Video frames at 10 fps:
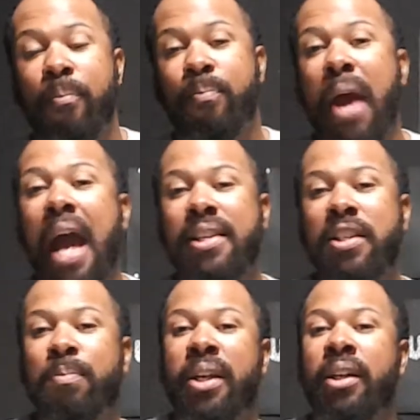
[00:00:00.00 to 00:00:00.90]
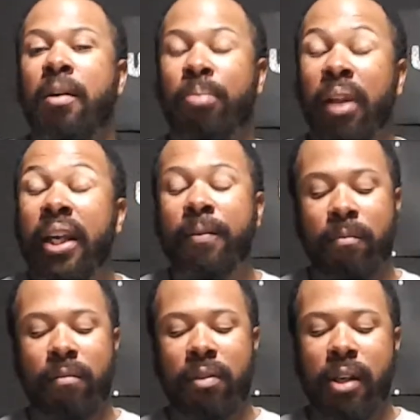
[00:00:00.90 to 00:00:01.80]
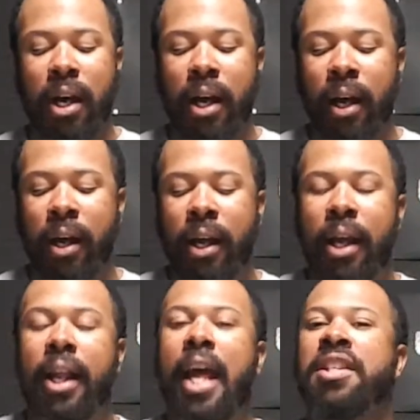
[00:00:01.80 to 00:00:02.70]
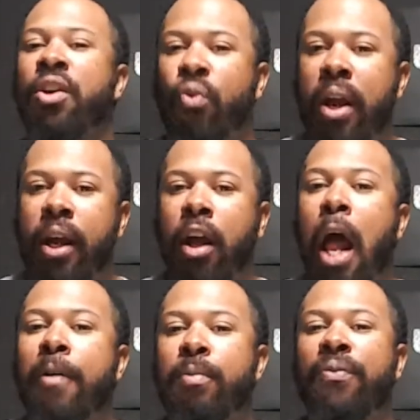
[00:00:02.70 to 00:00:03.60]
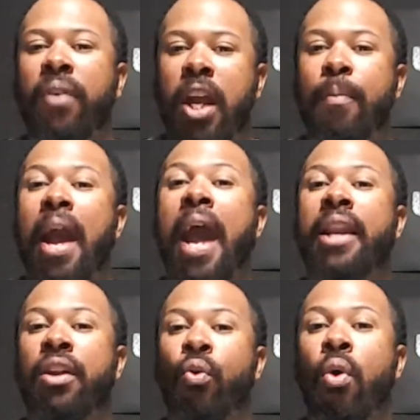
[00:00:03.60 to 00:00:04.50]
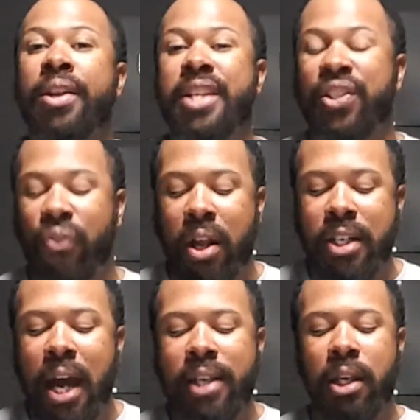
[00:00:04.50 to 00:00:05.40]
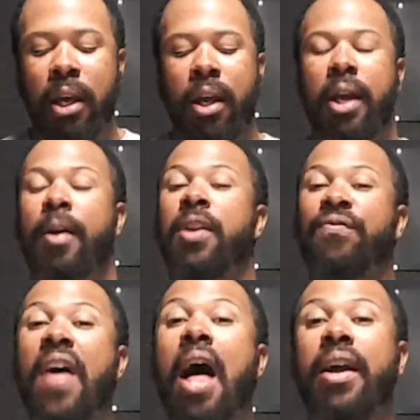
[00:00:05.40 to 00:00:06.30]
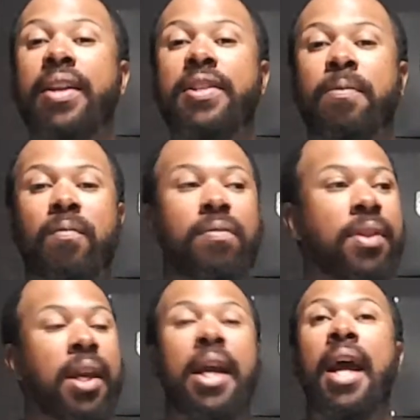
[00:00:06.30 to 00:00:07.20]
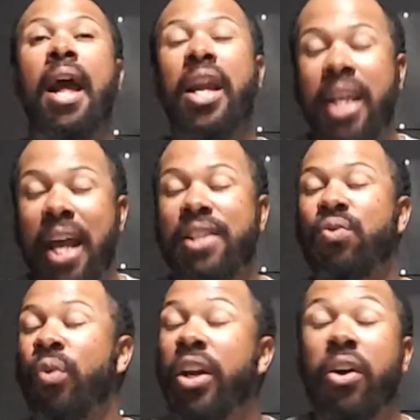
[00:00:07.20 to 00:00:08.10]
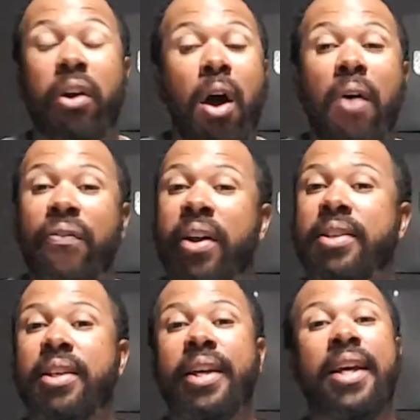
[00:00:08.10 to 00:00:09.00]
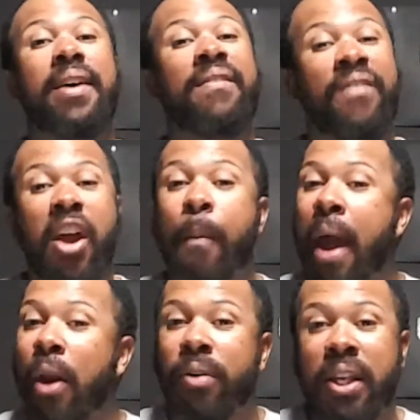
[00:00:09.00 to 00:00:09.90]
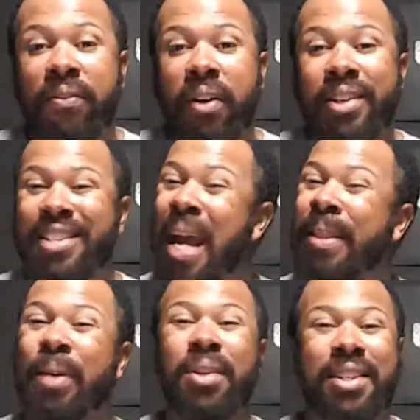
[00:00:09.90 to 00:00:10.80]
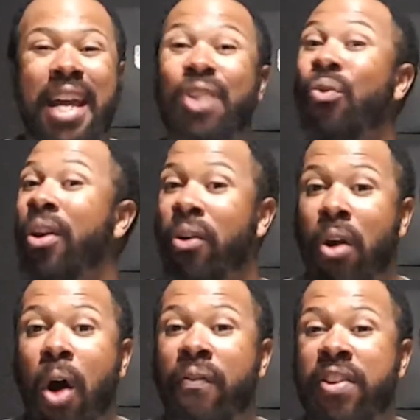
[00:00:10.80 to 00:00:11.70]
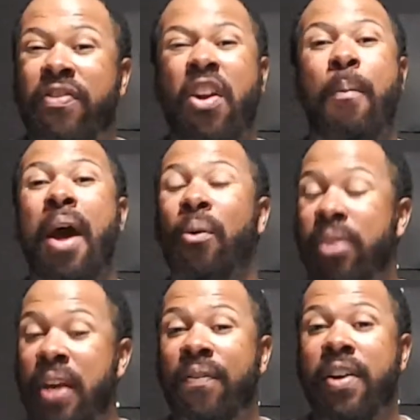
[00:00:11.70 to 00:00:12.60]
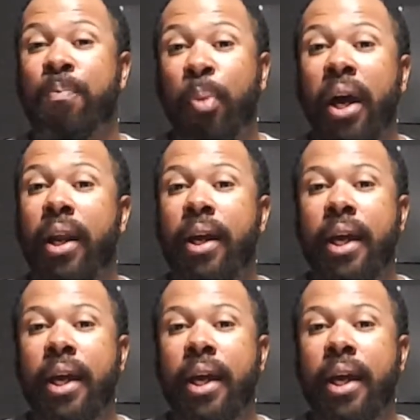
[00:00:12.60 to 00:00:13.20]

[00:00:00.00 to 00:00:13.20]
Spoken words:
passes being completed. That's a great accomplishment for him and the New Orleans Saints franchise. The Falcons, yes, really good on offense, very bad on defense. Same thing with the Saints, really good on offense, very bad on defense. But